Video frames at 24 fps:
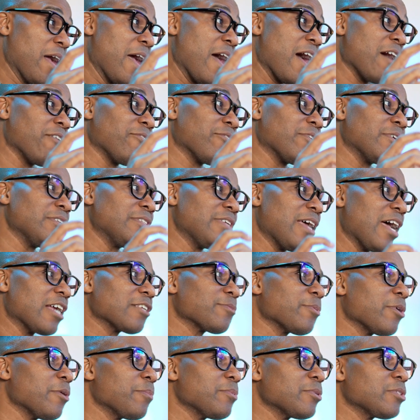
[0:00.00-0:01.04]
I have one, tax
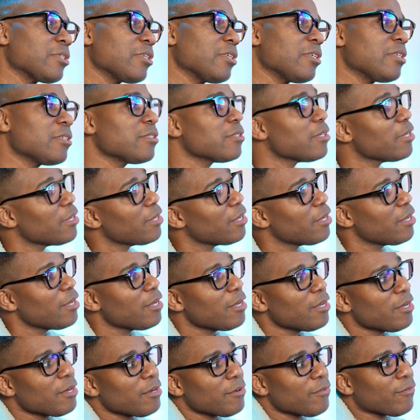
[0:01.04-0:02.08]
purposes,
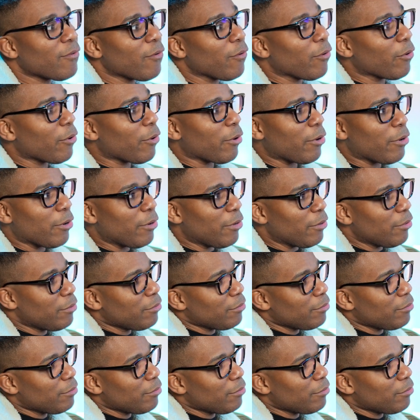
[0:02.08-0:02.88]
for